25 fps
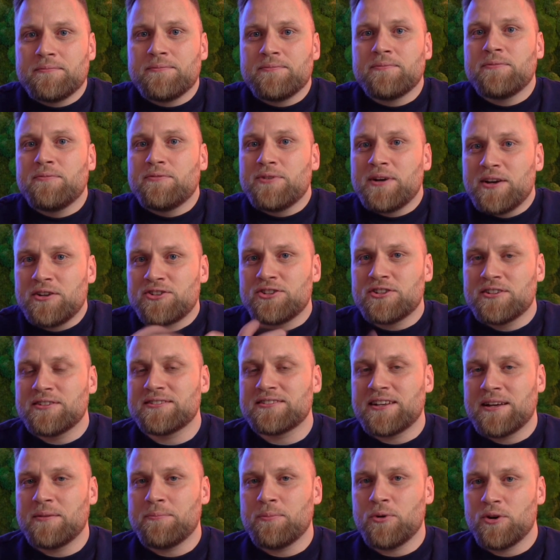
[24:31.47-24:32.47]

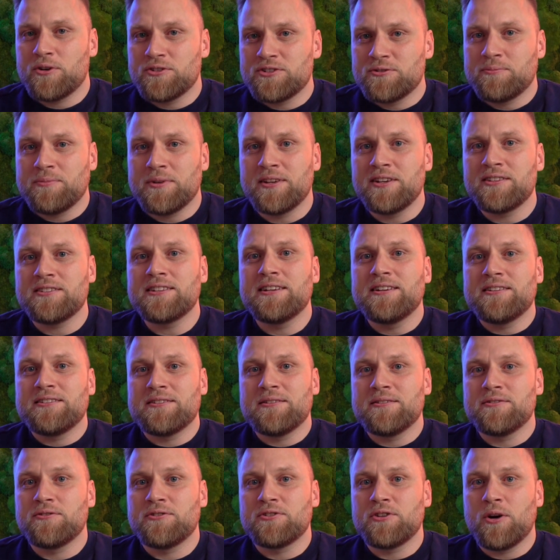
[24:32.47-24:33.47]
functions and possibilities,
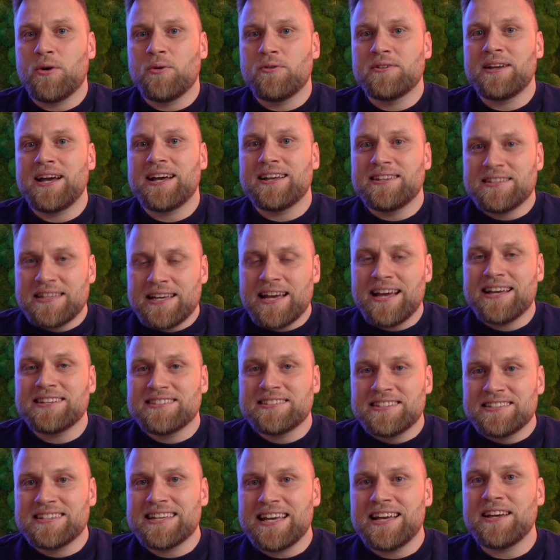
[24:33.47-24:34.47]
so that as
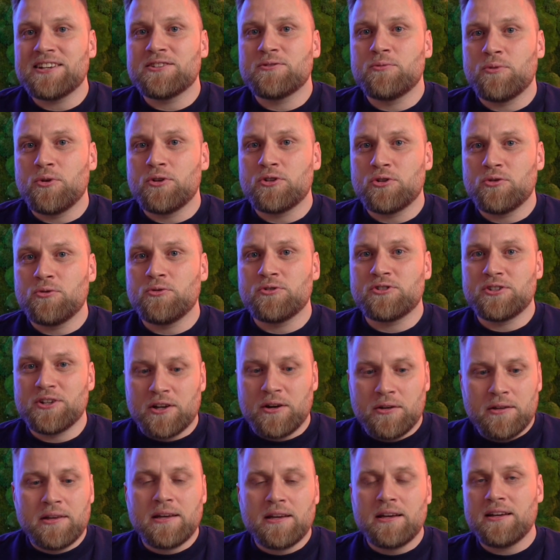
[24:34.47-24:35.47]
a Lexware user,